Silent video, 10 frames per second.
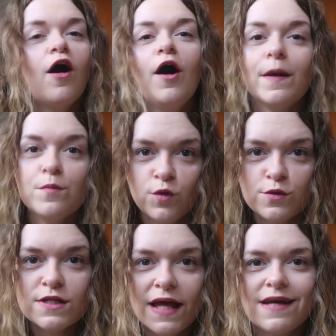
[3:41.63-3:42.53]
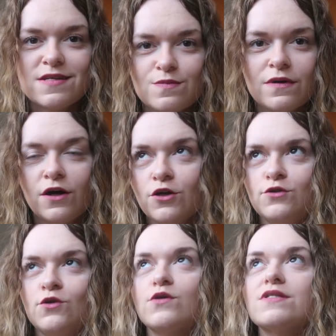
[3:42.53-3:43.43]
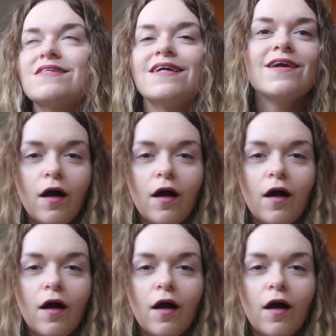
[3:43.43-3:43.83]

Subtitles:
I am not an expert at knots.